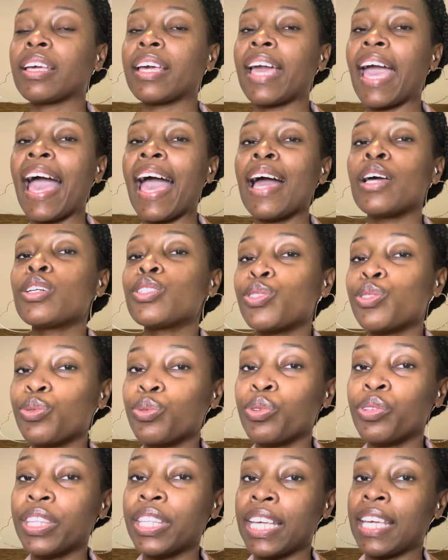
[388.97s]

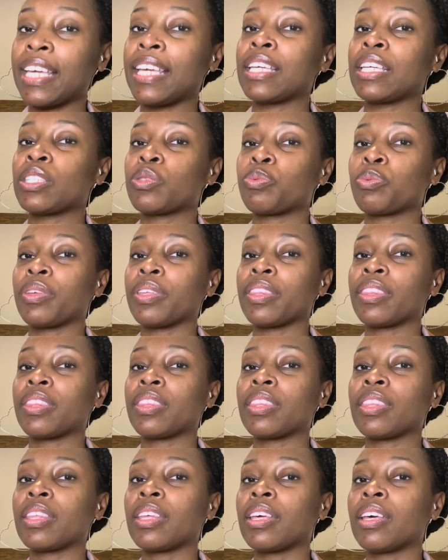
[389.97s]
casual things with
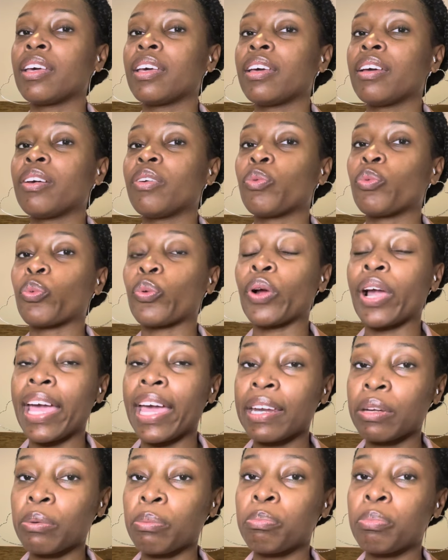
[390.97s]

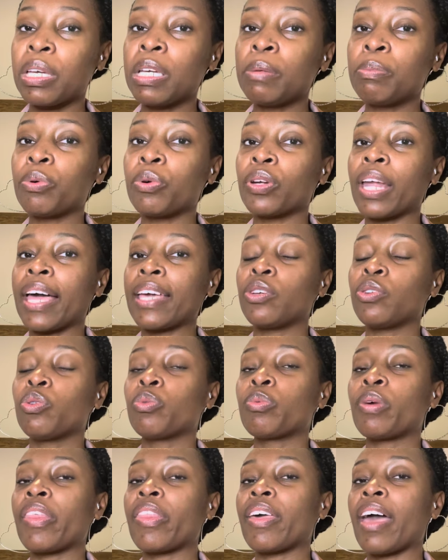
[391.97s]
random people. Like,
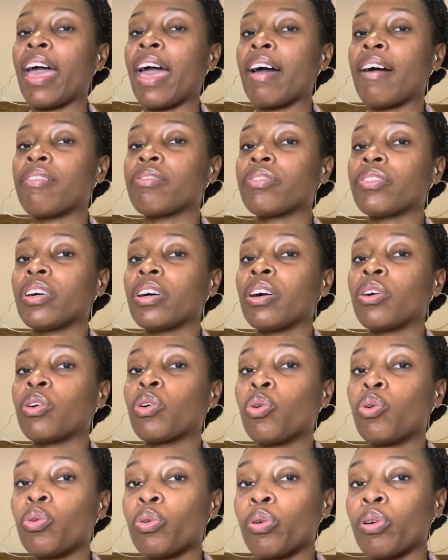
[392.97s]
you'd rather have a
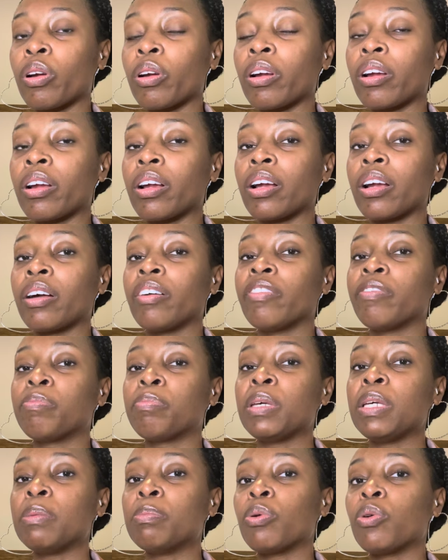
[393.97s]
core of
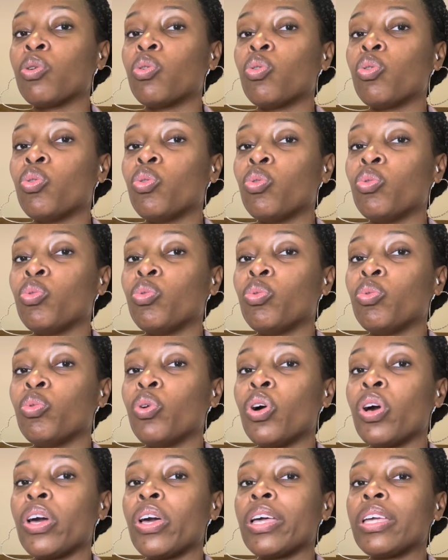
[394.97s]
people who
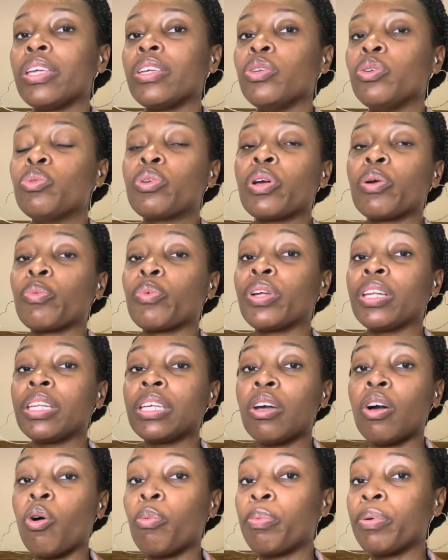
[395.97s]
you can
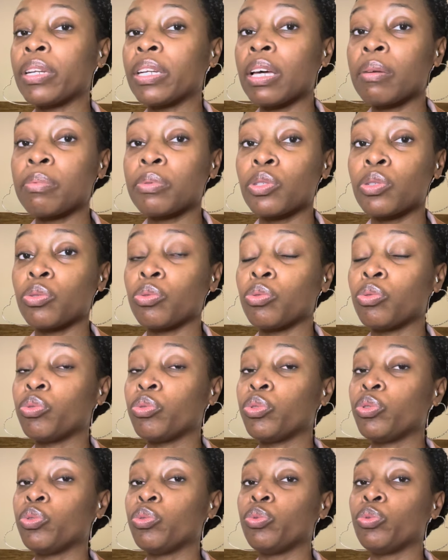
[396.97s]
really open up to,
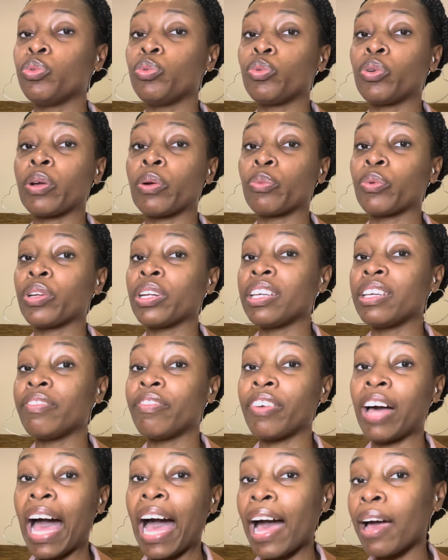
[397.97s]
who you can really
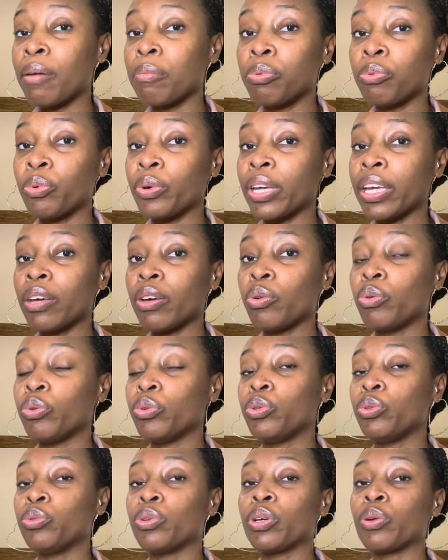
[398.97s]
vibe with,
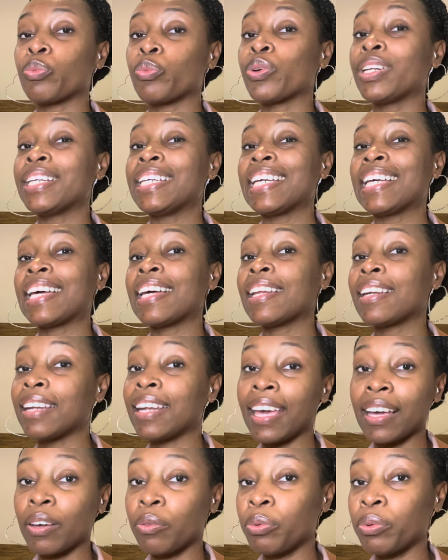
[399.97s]
who you can really
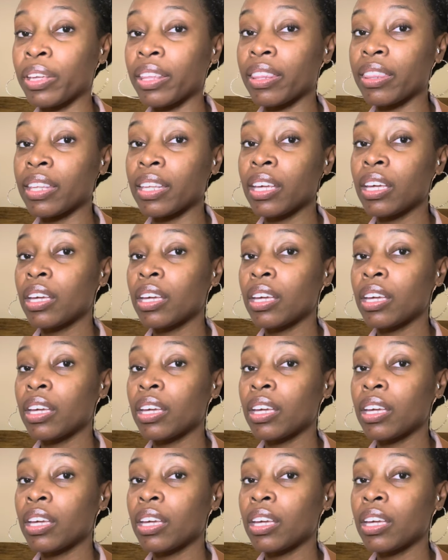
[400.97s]
connect with,